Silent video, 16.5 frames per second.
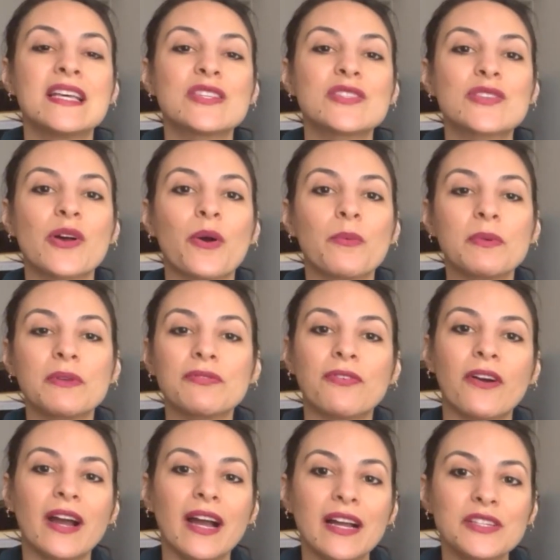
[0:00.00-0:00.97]
So
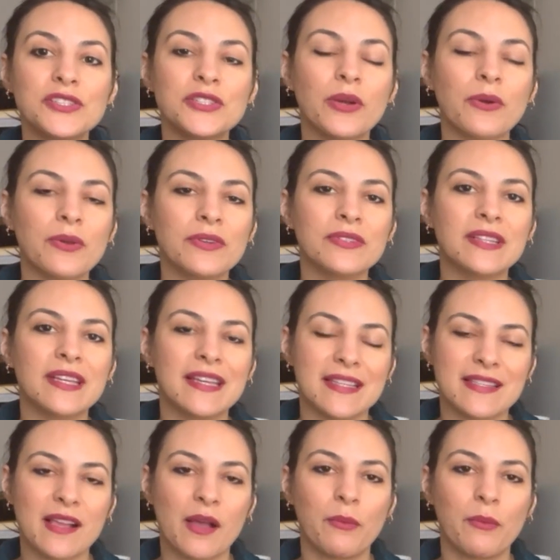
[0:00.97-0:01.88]
before I show you this,